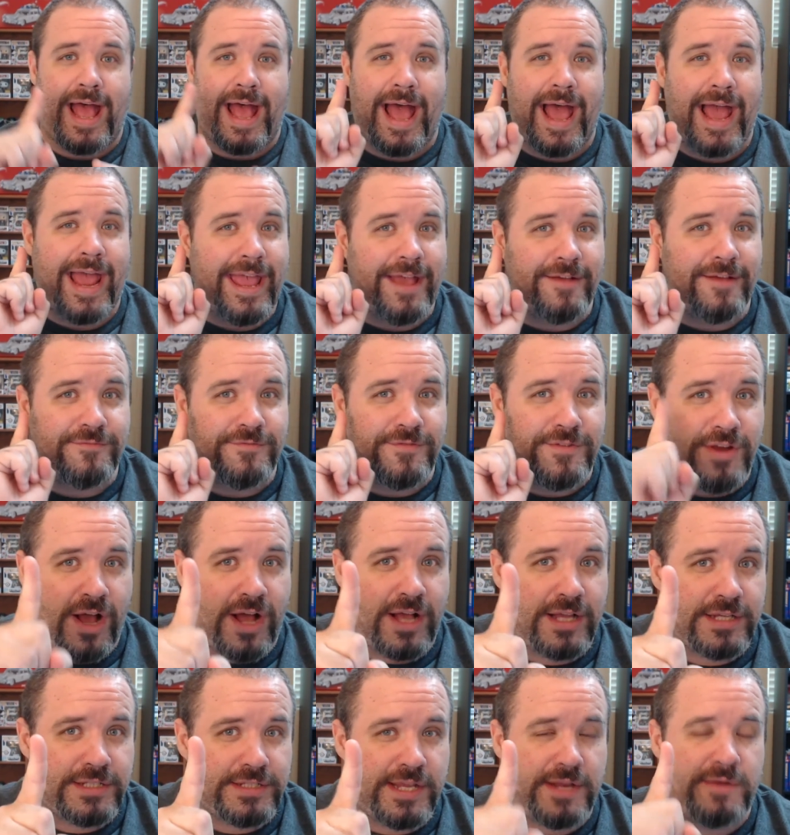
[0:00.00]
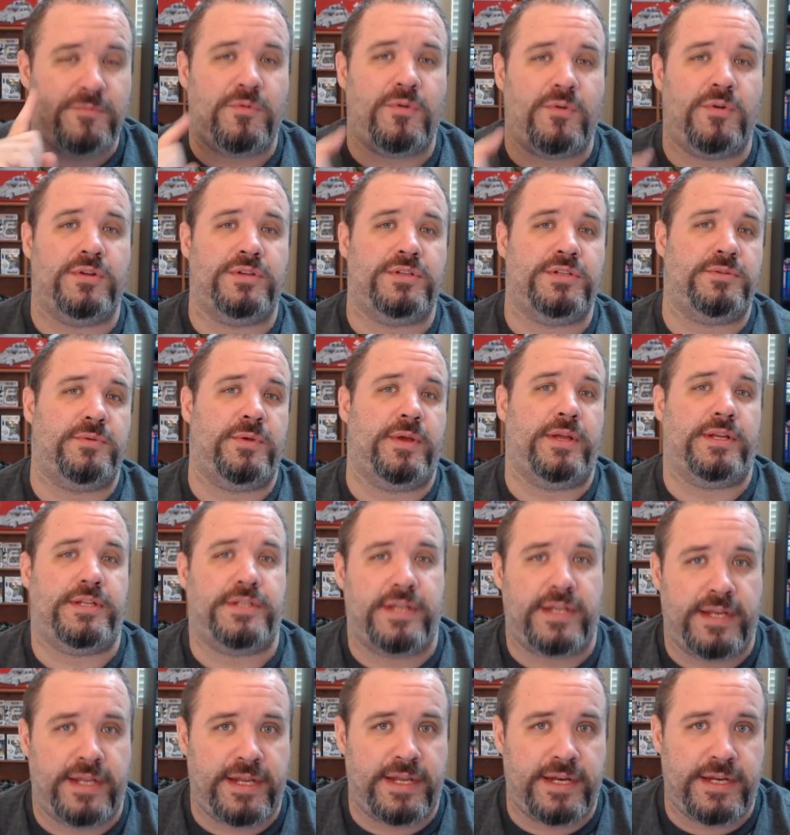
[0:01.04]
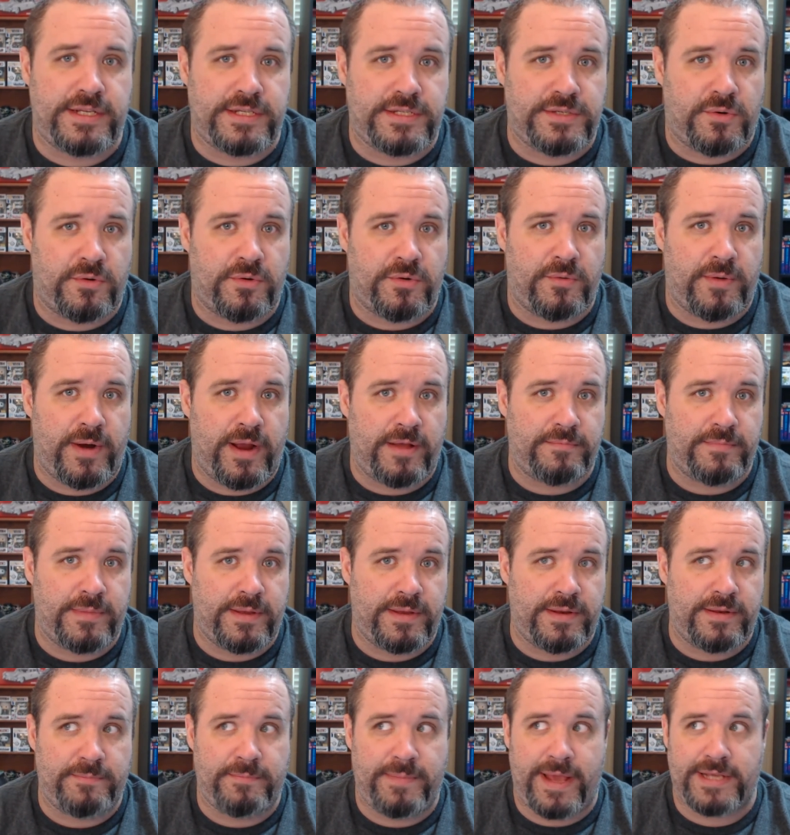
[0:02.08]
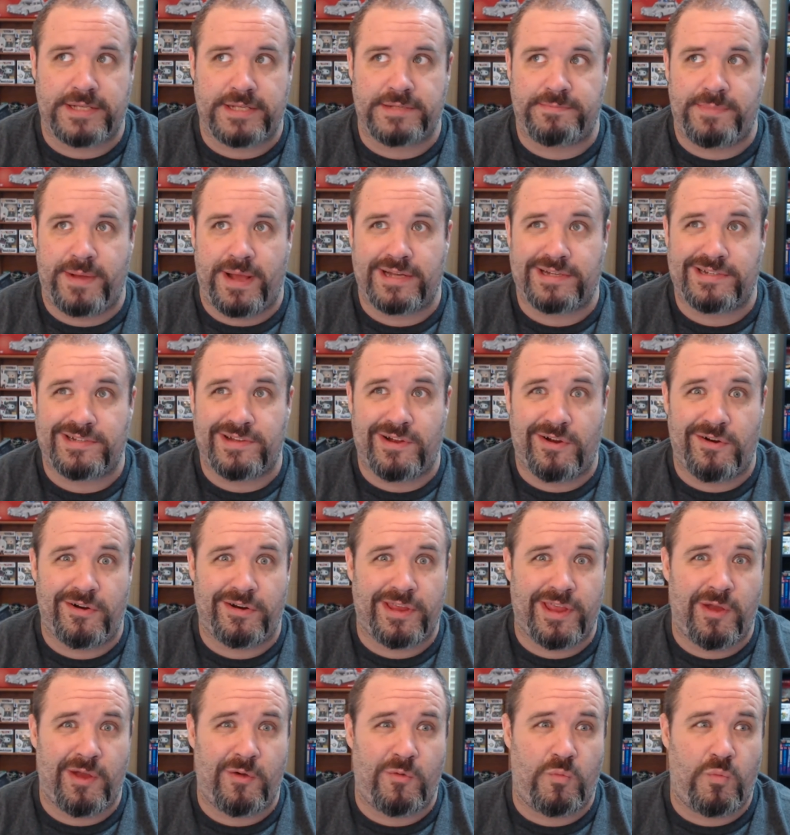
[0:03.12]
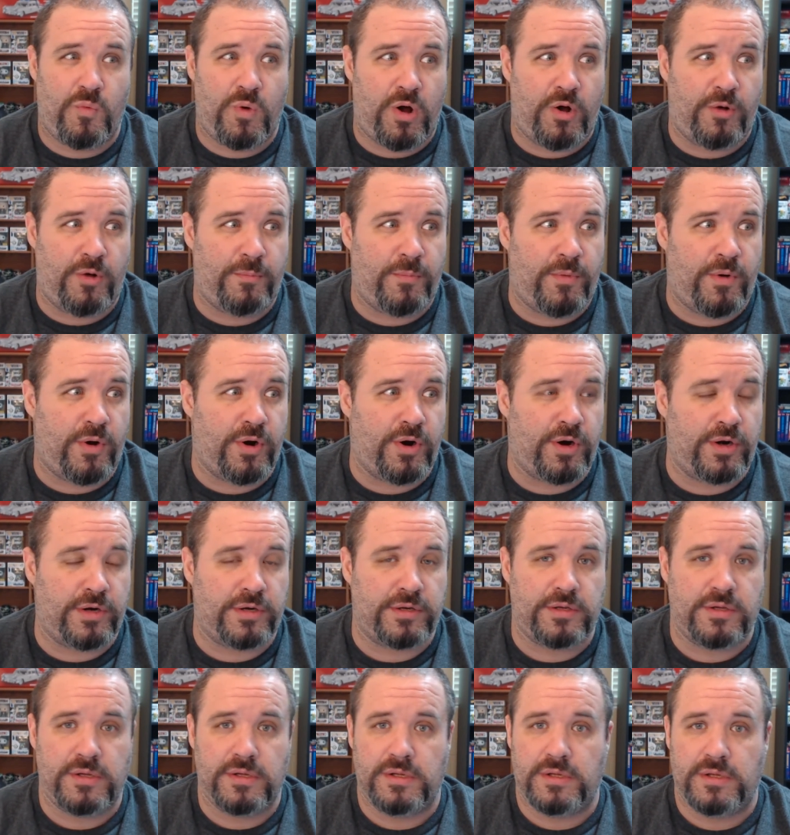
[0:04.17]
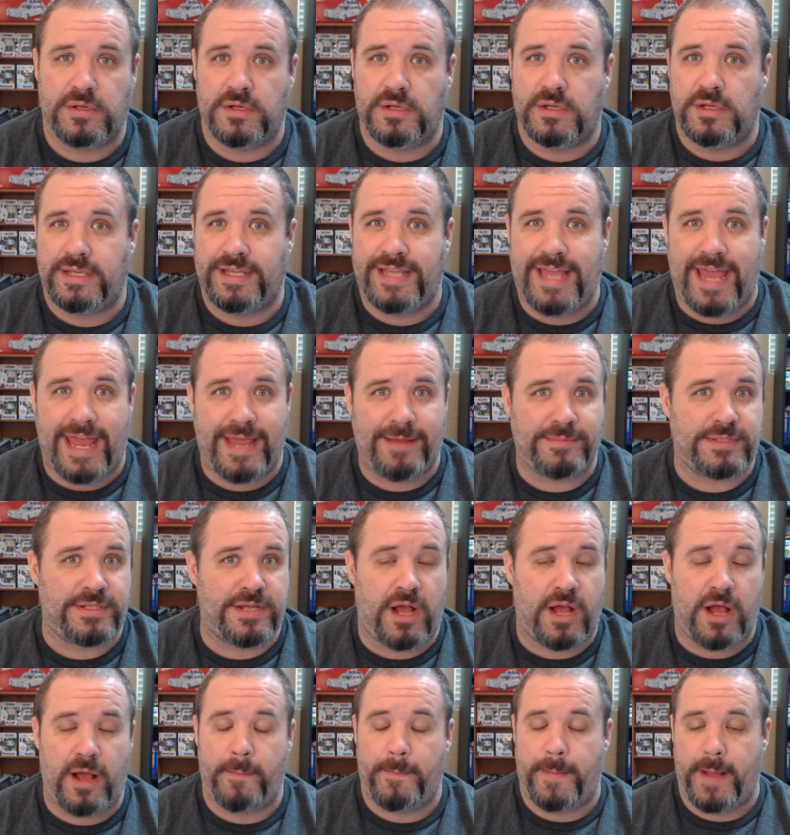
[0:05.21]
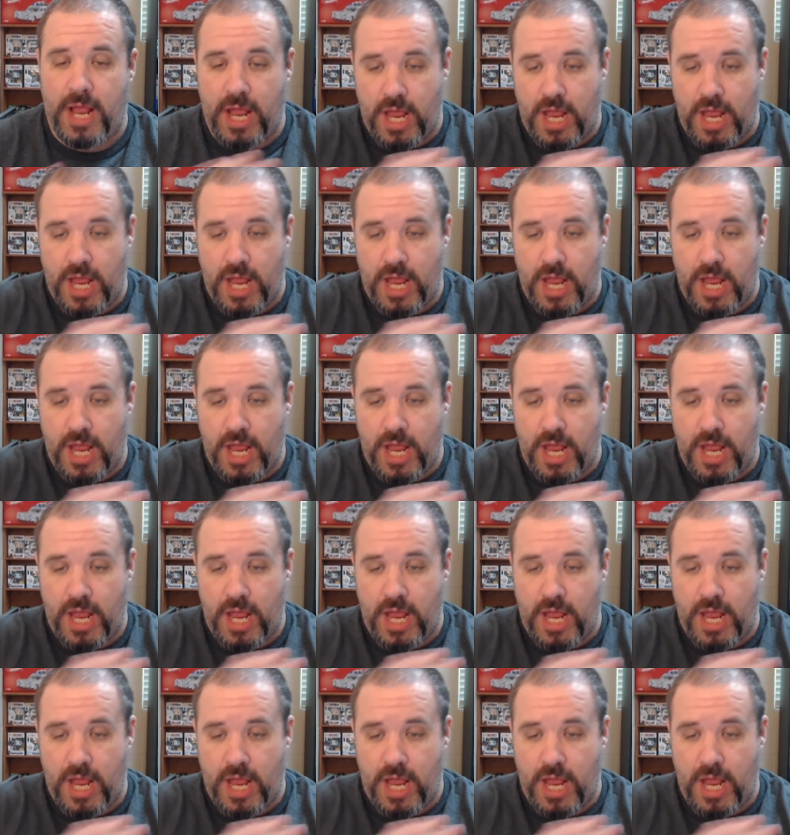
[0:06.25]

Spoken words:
I have not seen one Switch in any store around me. Best Buy, Target, Walmart, GameStop.